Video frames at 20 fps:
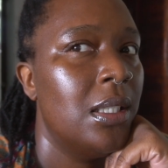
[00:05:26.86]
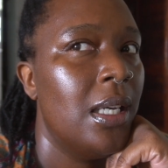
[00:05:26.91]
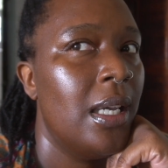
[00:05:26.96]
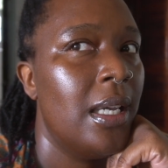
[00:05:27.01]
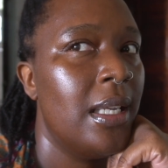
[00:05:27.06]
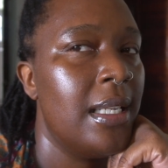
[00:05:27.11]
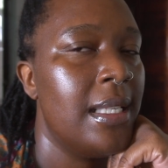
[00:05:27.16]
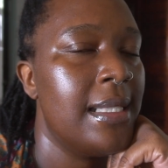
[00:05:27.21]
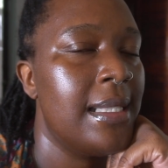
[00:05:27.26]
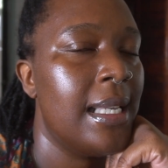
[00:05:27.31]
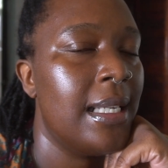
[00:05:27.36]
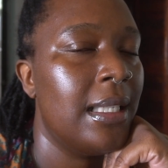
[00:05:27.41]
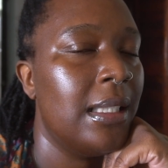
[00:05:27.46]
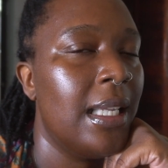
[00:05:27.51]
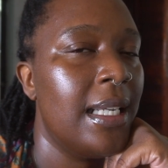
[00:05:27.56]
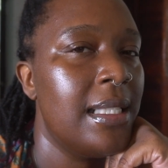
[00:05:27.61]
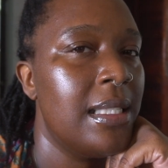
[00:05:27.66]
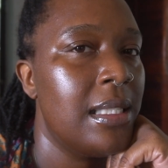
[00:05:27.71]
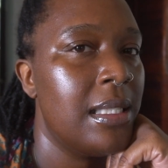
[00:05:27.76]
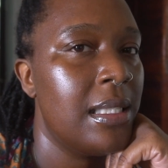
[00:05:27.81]
And he's like,
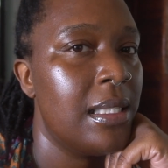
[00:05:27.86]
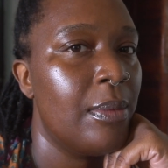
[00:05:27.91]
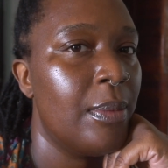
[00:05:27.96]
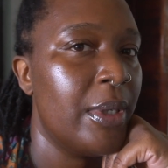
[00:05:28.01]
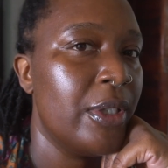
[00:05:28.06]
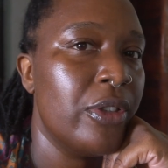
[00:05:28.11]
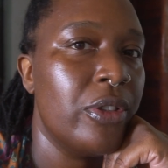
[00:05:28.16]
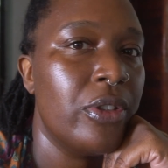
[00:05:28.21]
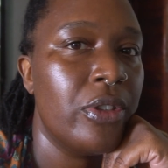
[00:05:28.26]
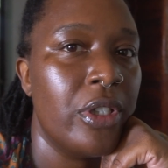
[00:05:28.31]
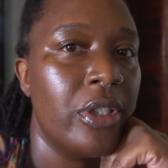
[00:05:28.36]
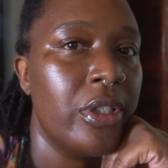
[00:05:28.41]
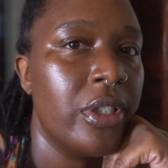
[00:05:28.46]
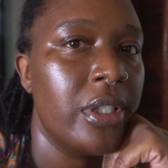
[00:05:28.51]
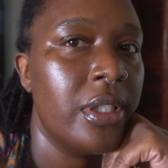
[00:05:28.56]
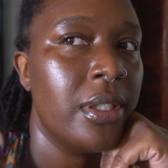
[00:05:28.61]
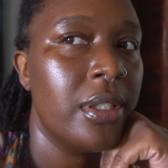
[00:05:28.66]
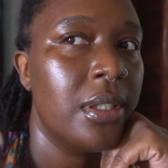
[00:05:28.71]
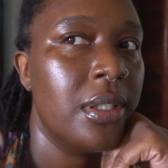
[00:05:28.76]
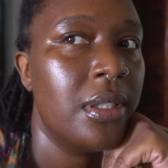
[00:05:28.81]
license and registration.
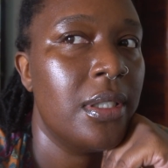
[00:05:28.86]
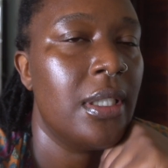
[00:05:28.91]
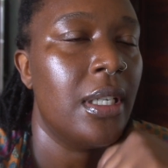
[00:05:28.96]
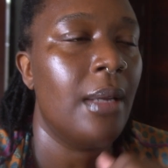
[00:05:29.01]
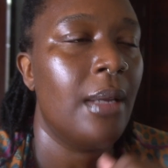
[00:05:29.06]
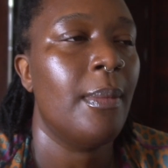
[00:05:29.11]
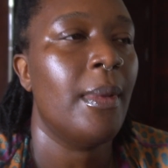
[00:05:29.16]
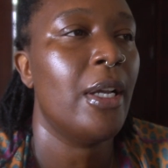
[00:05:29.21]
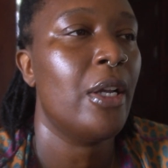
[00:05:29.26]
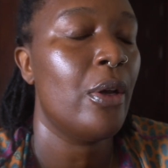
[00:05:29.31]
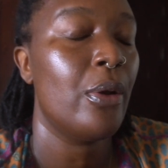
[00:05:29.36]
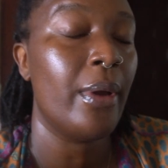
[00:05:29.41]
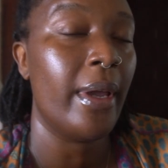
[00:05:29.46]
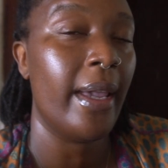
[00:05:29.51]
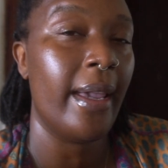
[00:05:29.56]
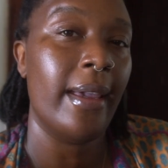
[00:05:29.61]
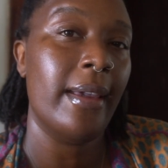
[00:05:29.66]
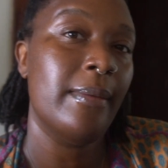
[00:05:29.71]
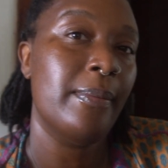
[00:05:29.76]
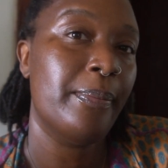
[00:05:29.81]
And I'm like,
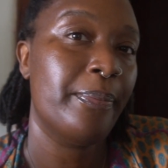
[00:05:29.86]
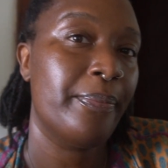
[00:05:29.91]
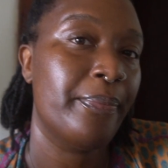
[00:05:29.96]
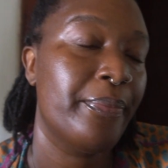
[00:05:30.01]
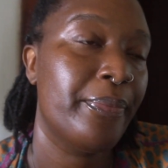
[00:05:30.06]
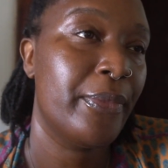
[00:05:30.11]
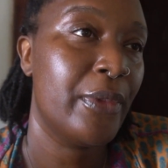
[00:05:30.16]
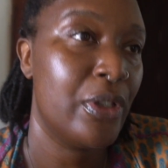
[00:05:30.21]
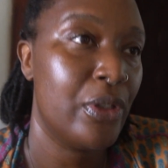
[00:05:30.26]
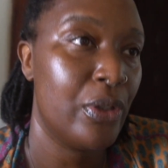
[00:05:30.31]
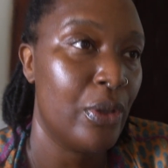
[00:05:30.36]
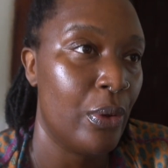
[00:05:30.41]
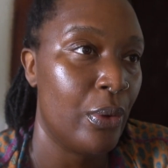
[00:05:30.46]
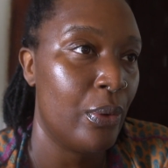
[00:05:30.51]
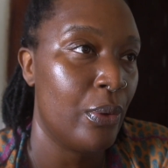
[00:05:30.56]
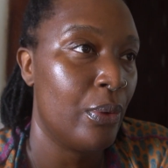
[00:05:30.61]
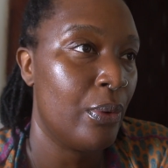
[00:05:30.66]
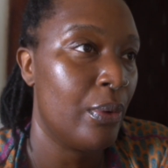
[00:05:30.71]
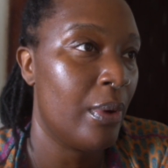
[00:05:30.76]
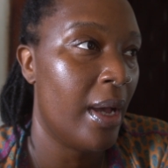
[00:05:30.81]
okay.
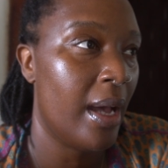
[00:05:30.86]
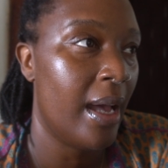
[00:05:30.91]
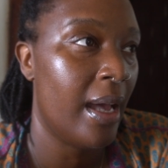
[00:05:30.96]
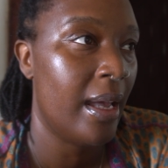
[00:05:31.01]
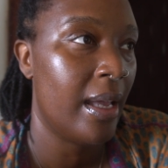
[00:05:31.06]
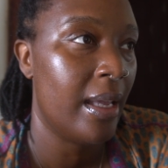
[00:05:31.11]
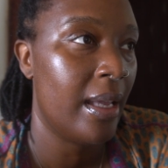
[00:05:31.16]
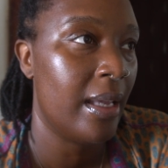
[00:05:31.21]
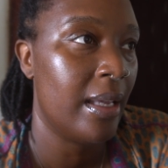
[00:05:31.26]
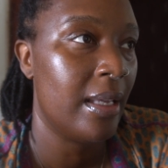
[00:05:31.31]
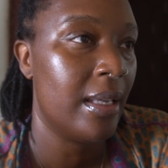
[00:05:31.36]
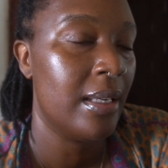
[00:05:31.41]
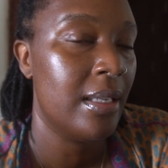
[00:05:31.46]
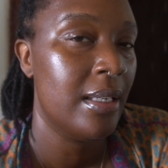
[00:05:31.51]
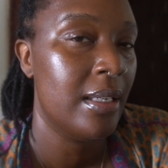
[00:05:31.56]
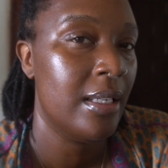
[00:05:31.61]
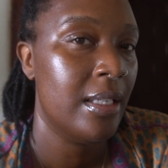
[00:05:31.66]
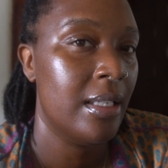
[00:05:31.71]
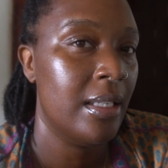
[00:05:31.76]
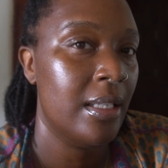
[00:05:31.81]
So I
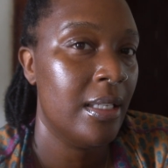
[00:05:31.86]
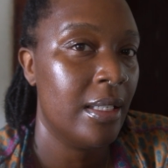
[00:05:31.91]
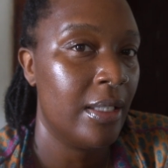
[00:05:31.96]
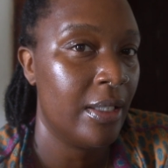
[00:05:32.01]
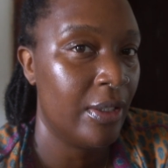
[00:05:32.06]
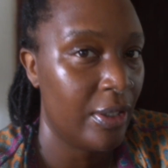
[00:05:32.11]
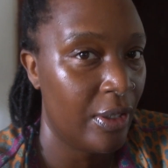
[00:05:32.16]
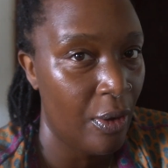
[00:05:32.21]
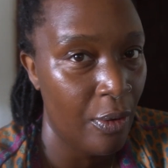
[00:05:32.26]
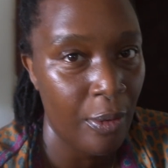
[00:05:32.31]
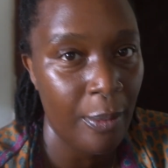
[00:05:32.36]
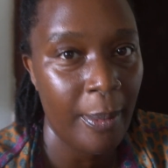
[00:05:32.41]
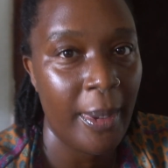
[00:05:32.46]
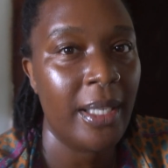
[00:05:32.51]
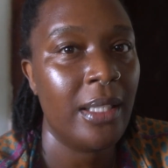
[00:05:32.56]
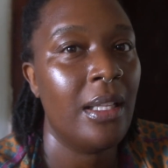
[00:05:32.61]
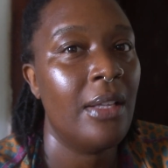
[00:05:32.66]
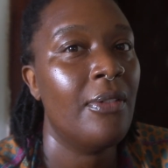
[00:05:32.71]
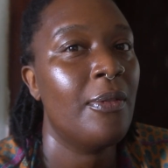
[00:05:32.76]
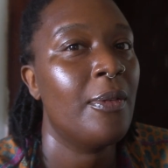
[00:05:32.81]
go to my
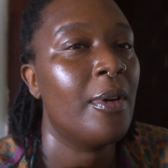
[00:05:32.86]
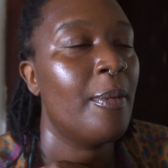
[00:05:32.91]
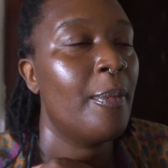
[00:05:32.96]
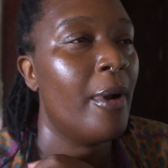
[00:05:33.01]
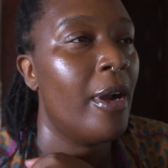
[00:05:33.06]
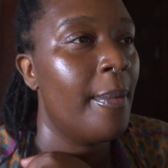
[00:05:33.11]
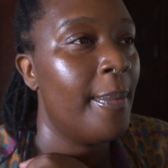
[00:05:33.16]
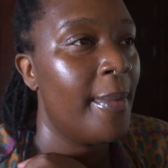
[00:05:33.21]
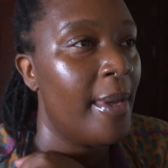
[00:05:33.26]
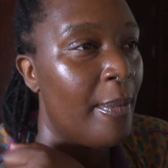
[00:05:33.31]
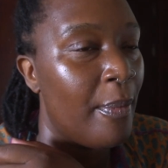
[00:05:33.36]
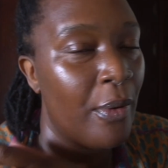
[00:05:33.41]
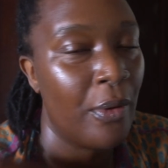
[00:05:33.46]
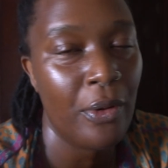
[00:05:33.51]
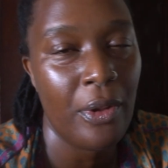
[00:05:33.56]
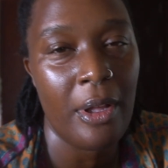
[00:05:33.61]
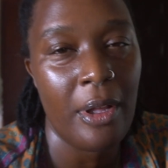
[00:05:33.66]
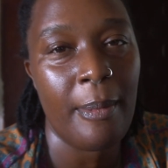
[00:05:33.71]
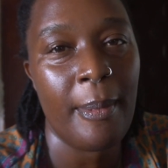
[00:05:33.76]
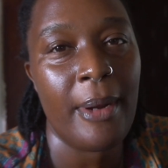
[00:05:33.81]
glove compartment,
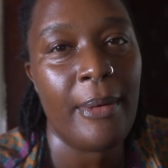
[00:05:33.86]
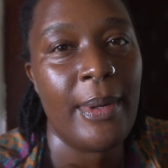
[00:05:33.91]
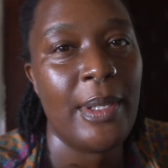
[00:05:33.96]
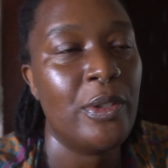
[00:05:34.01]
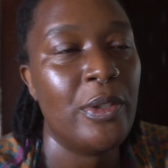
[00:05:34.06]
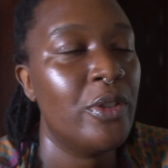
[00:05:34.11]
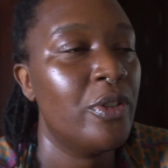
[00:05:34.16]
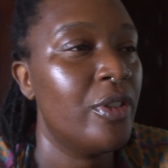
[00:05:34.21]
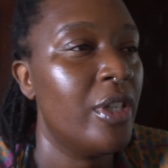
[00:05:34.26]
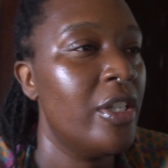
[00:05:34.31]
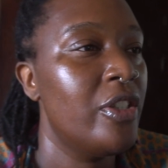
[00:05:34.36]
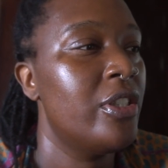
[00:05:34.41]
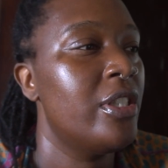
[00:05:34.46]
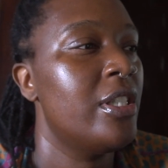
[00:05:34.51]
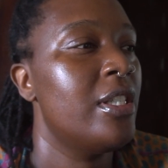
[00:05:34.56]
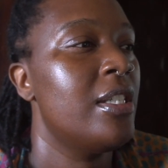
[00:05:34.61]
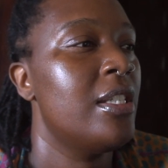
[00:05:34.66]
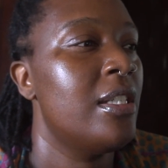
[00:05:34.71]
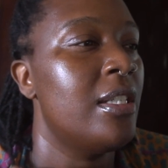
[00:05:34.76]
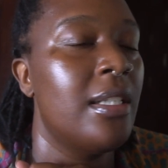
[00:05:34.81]
pull out my
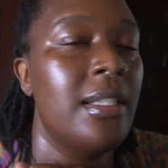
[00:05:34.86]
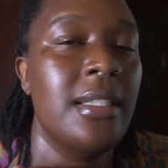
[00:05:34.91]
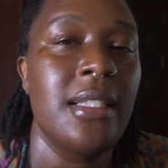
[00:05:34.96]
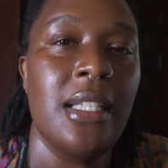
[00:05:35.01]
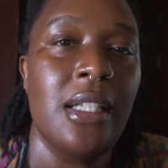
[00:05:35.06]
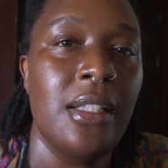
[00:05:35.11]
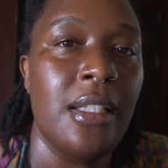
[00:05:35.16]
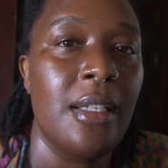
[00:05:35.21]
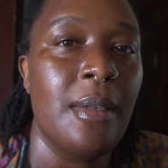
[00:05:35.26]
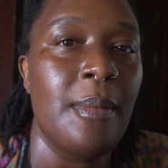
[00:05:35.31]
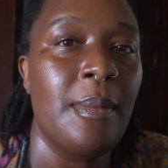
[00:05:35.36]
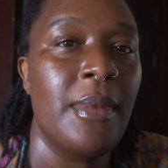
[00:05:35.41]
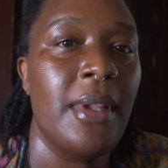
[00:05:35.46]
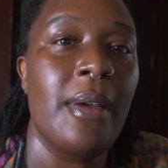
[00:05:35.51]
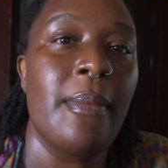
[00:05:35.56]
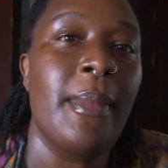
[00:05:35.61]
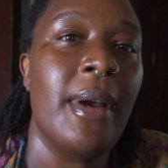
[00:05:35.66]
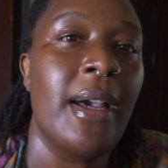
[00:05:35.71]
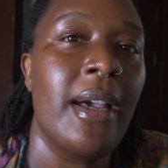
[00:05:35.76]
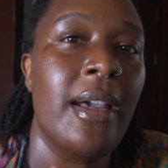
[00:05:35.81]
registration, and I tell him
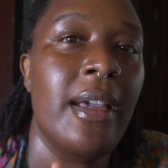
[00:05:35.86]
that my